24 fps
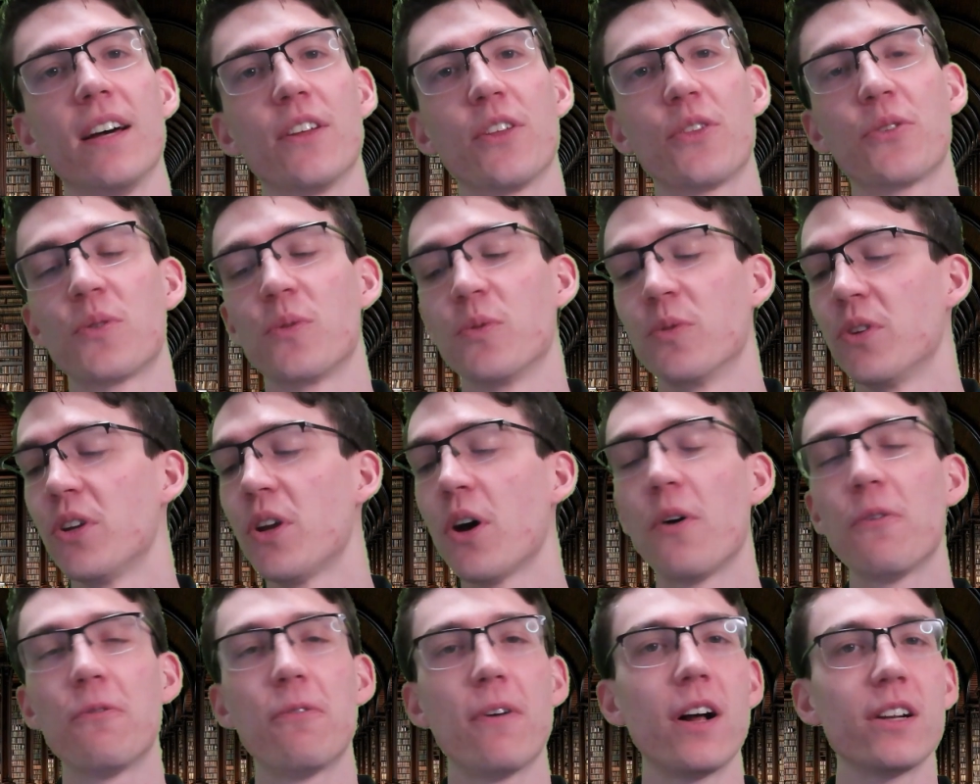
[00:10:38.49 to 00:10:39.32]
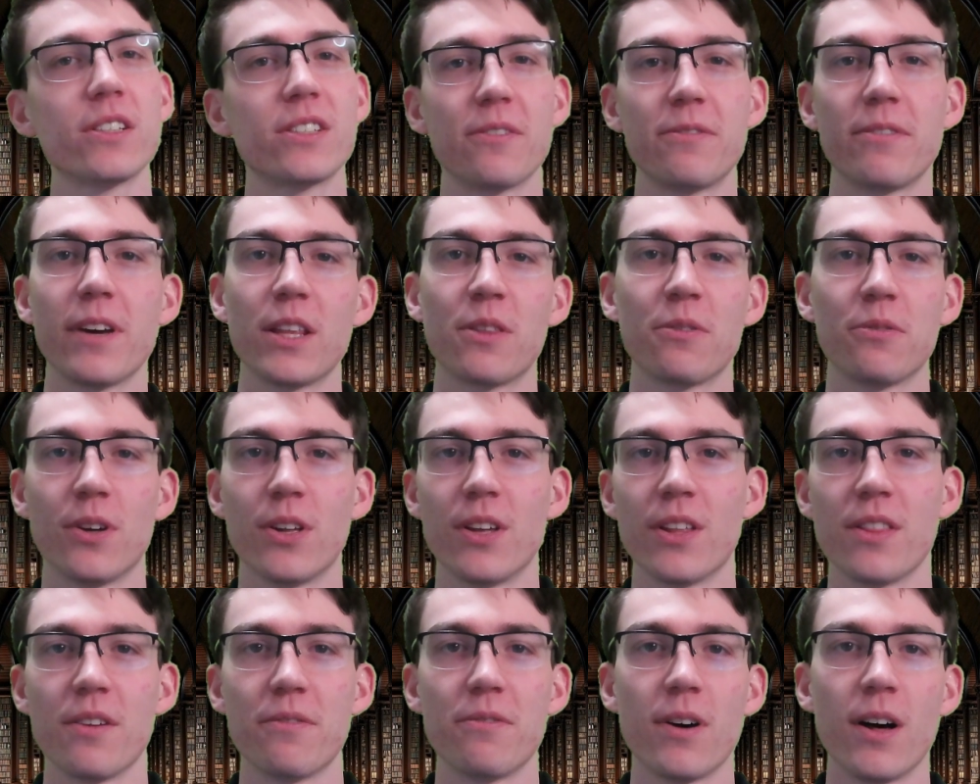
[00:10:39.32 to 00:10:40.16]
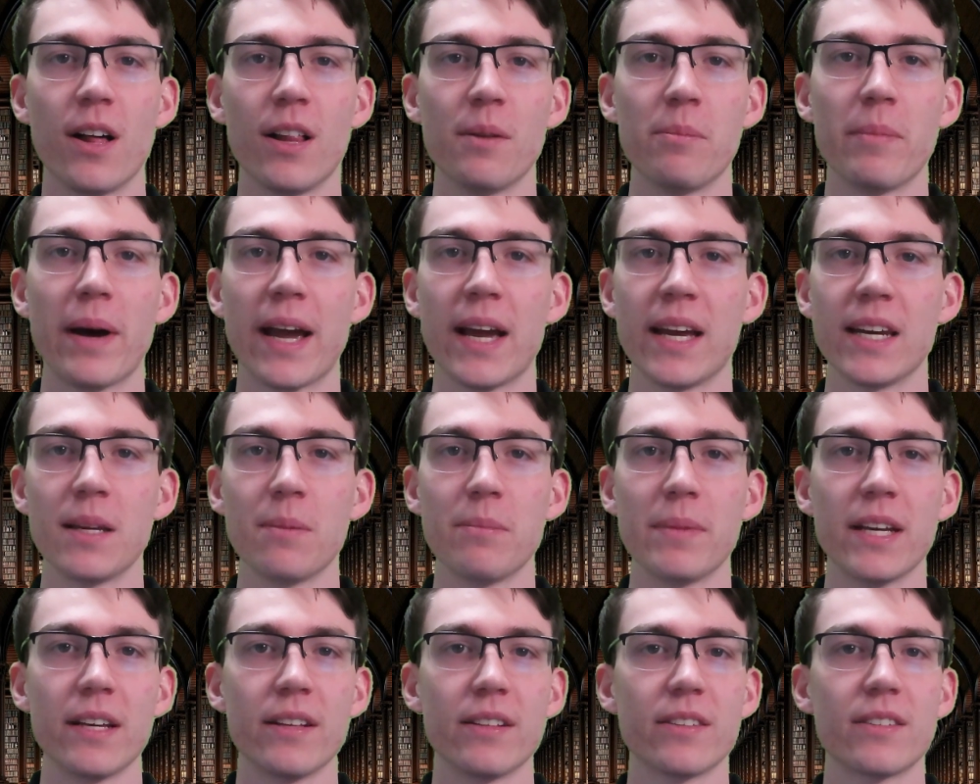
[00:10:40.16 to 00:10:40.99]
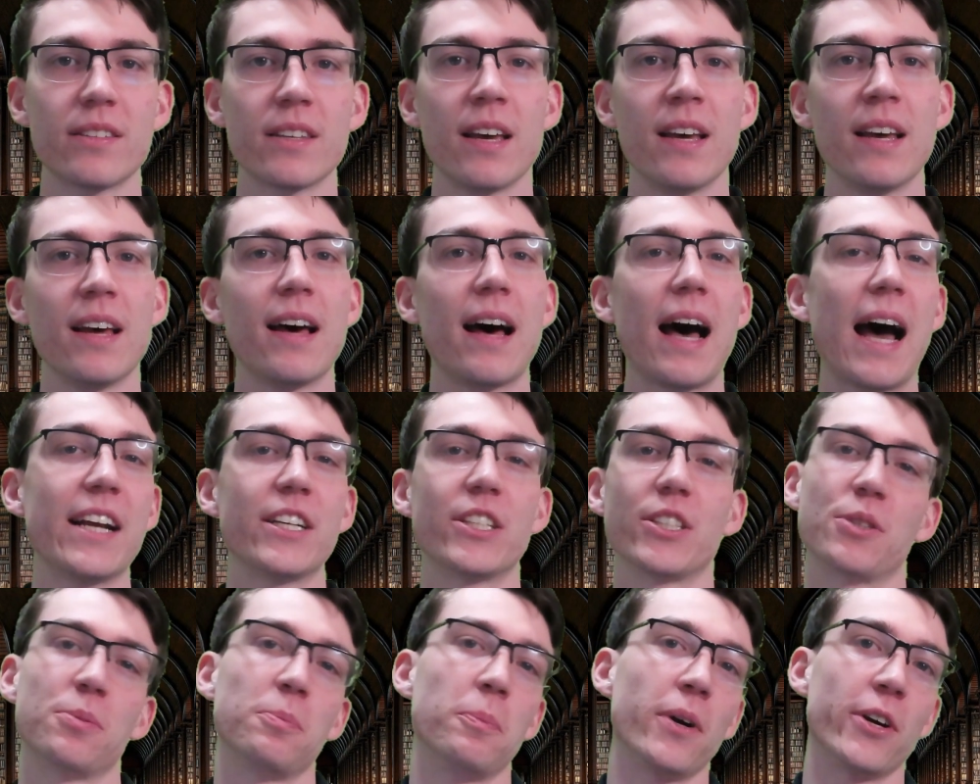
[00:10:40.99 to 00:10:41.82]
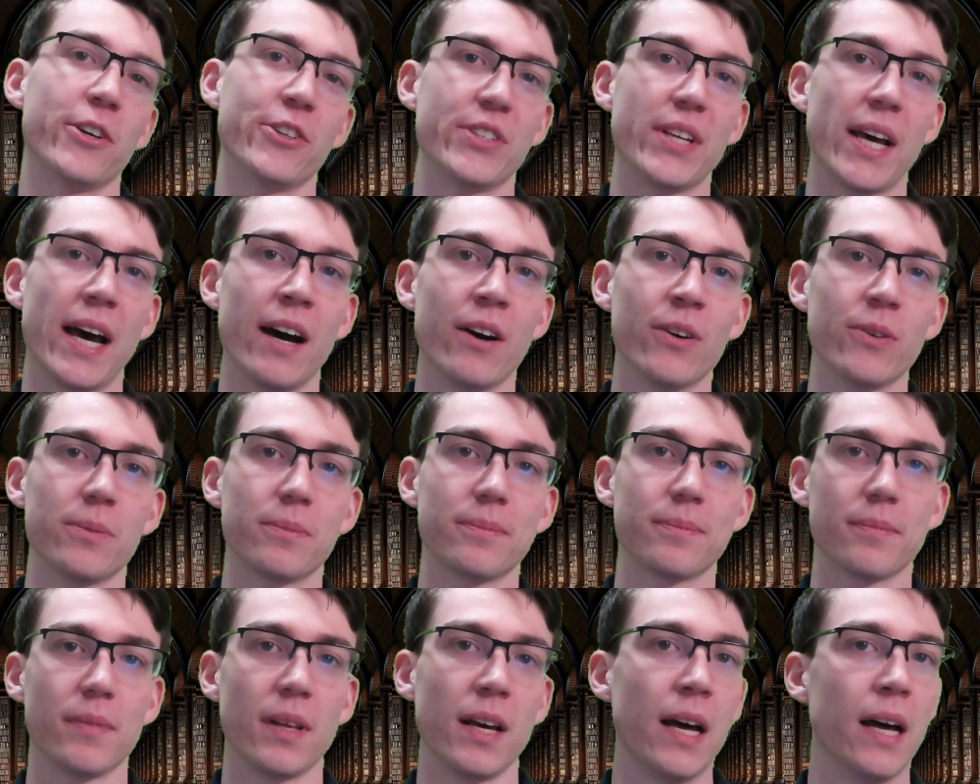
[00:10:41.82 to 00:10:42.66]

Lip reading: through no fault of Faithful and the Fallen by any means, I just burnt out.